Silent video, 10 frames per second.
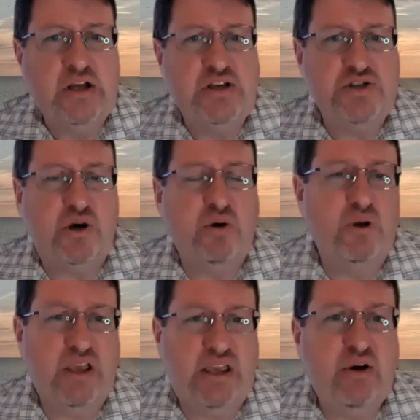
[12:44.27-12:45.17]

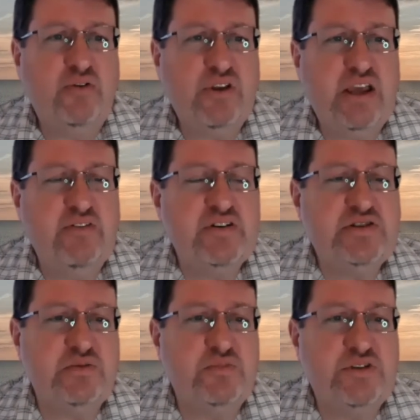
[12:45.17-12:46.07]
So you have to give us
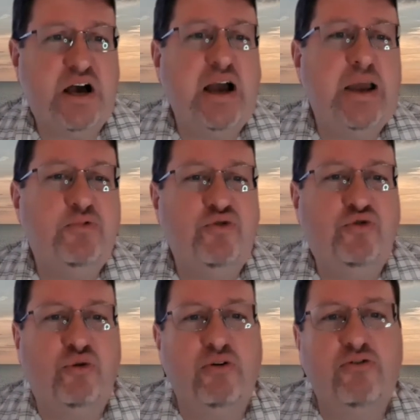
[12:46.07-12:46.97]
some time to
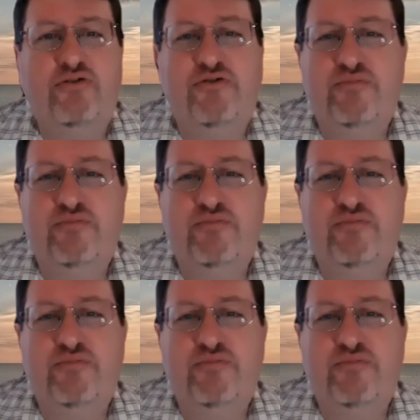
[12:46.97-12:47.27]
sort of